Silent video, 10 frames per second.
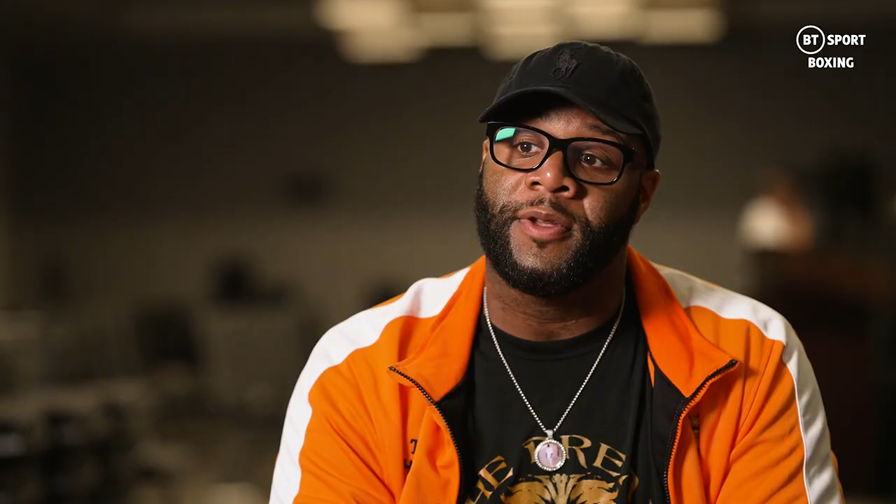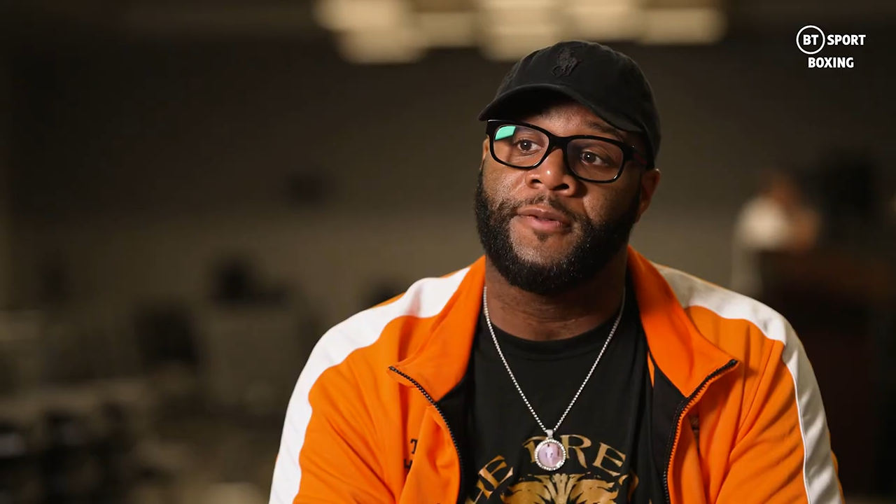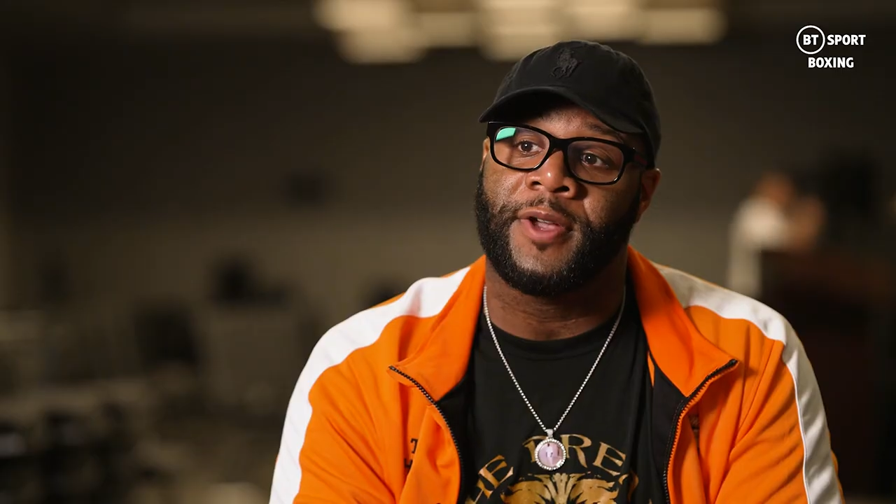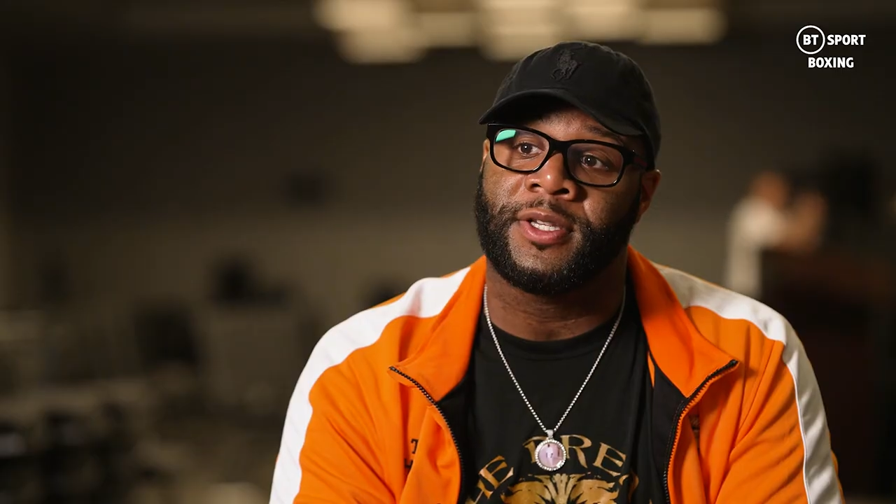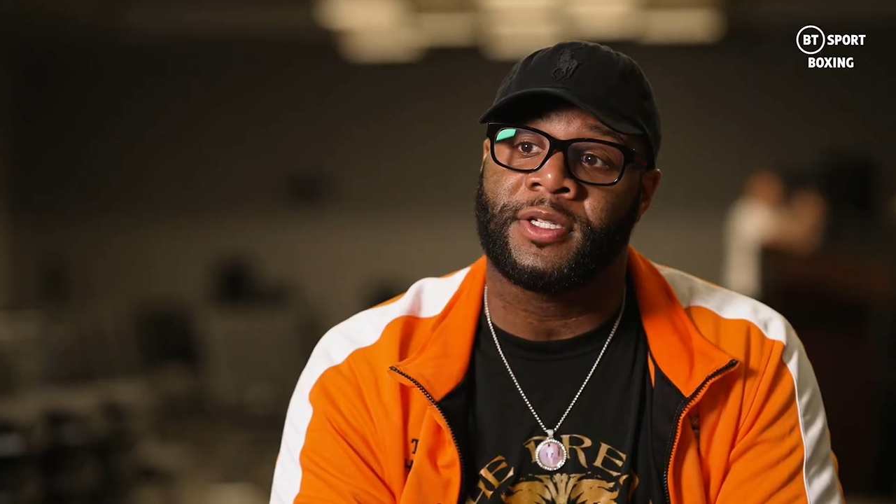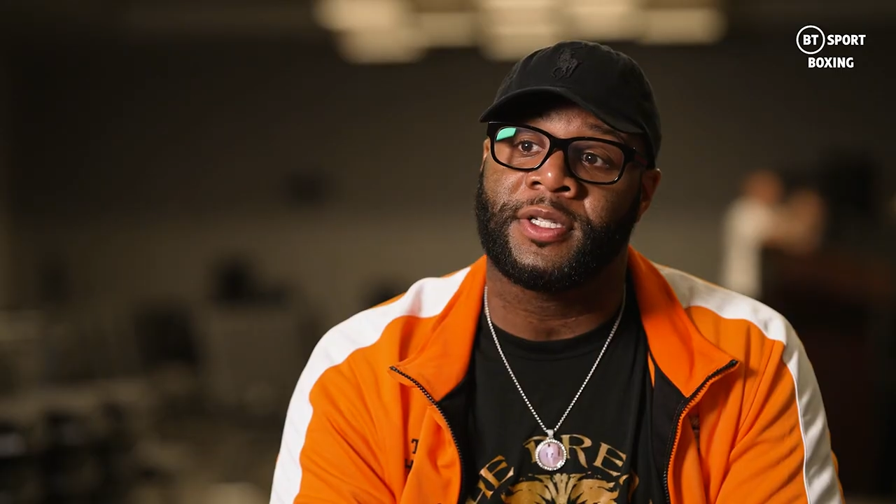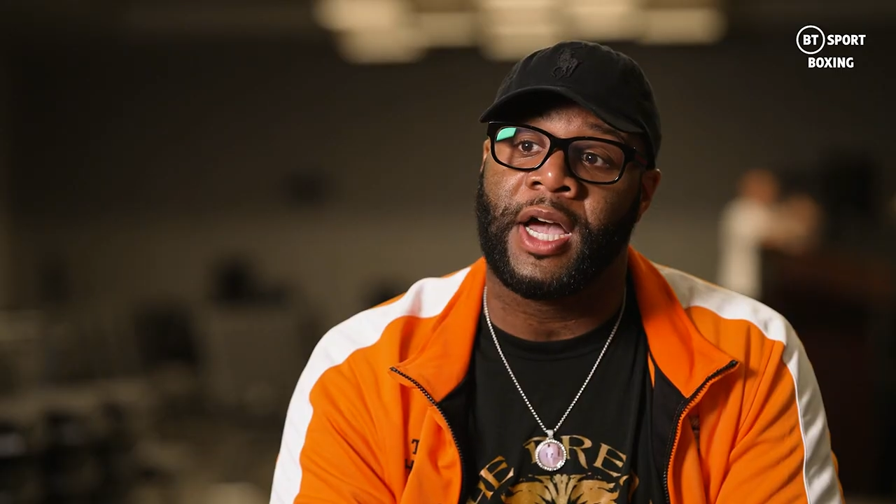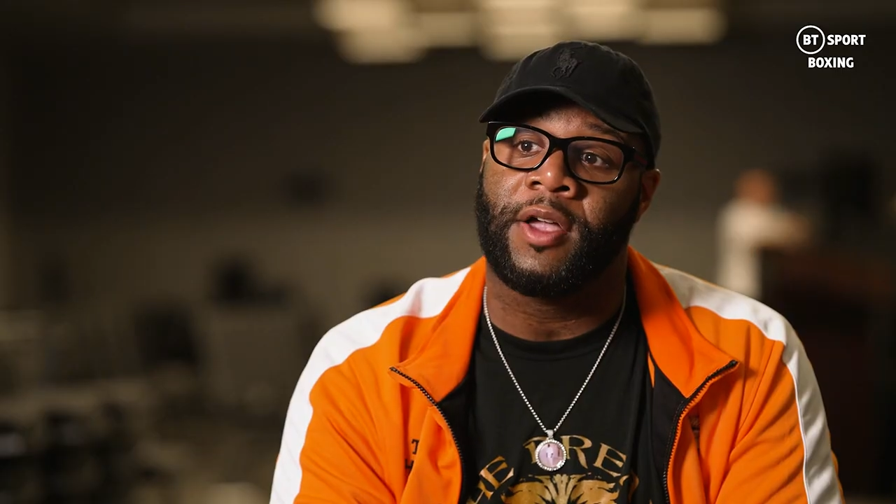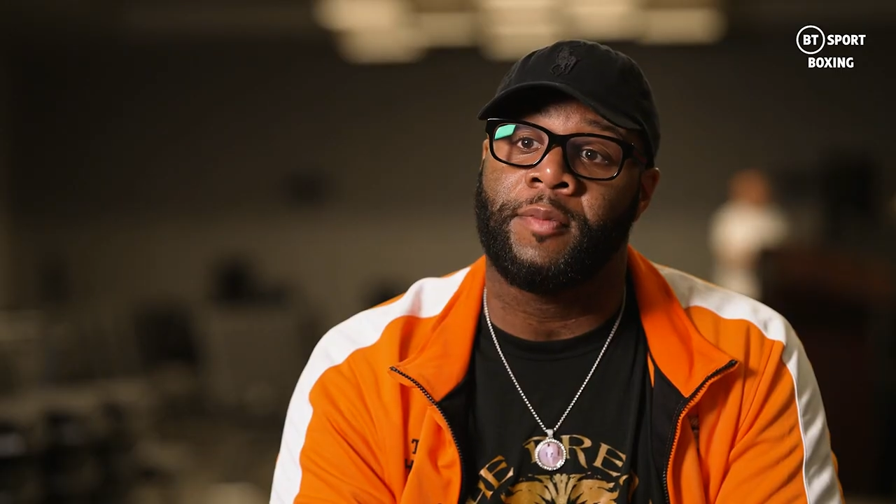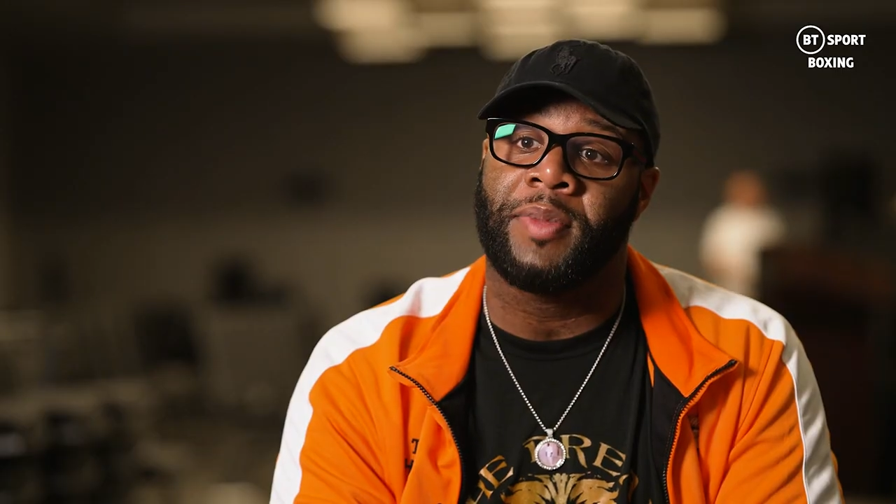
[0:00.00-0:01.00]
defends his
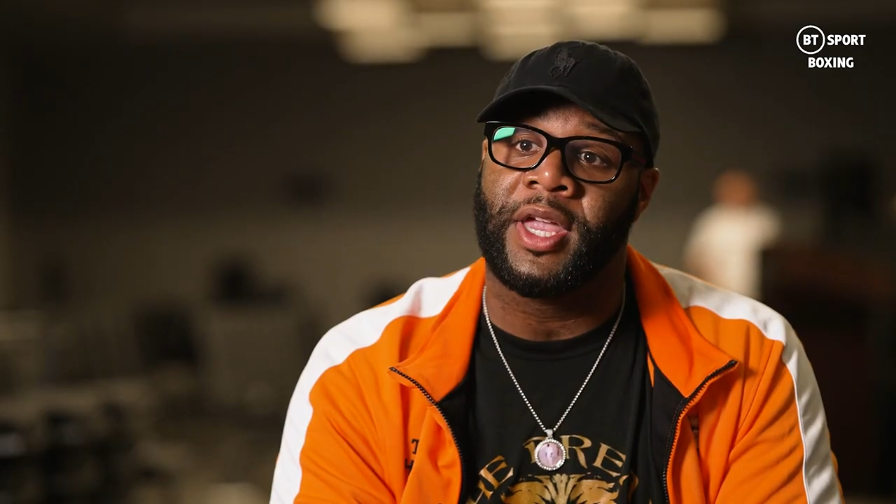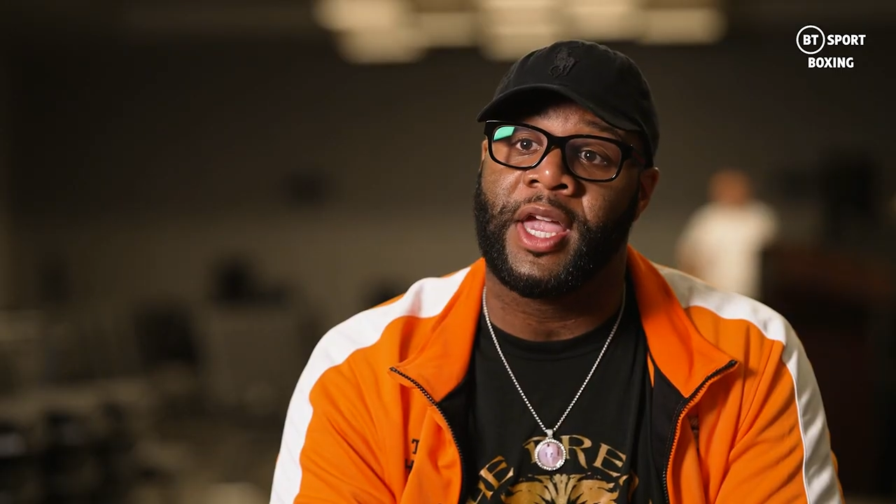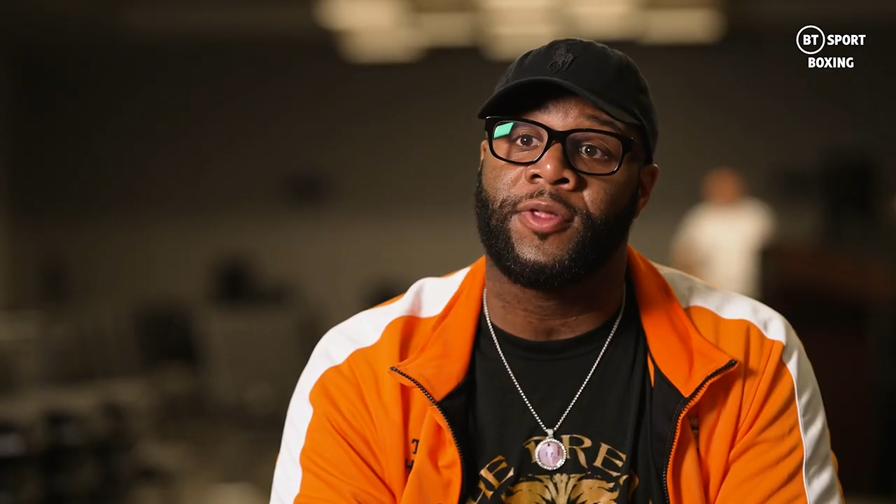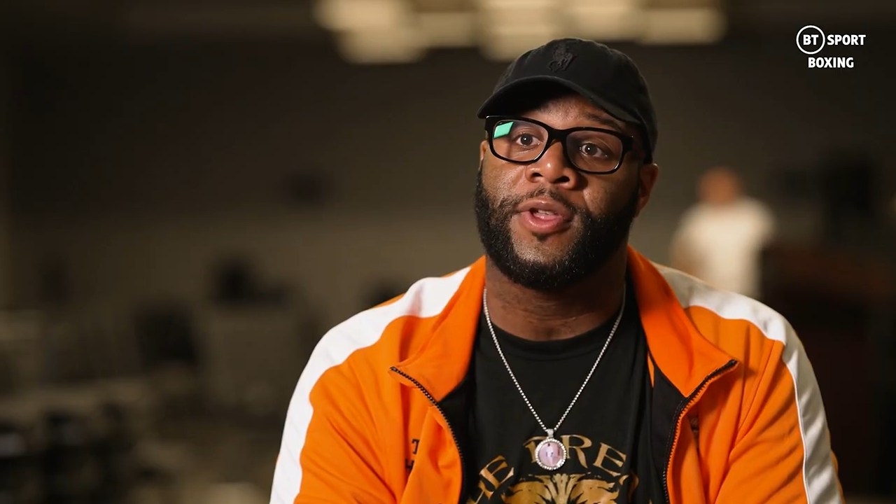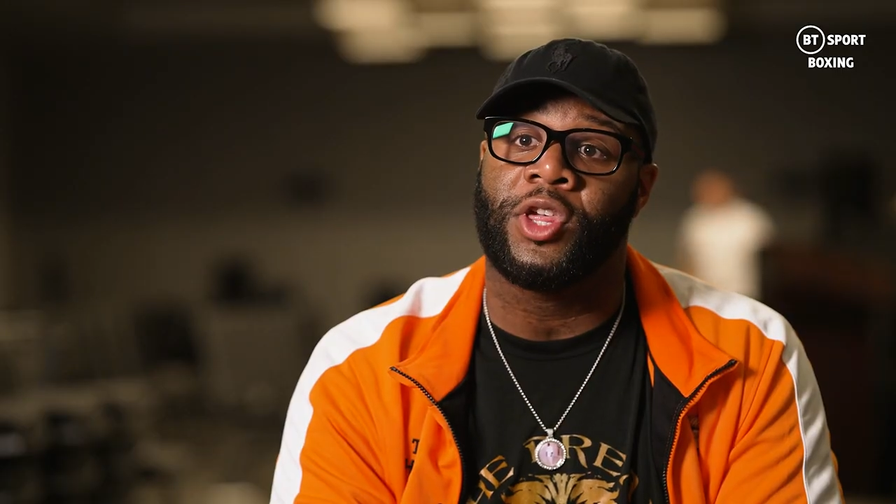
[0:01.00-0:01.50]
title and beat Anthony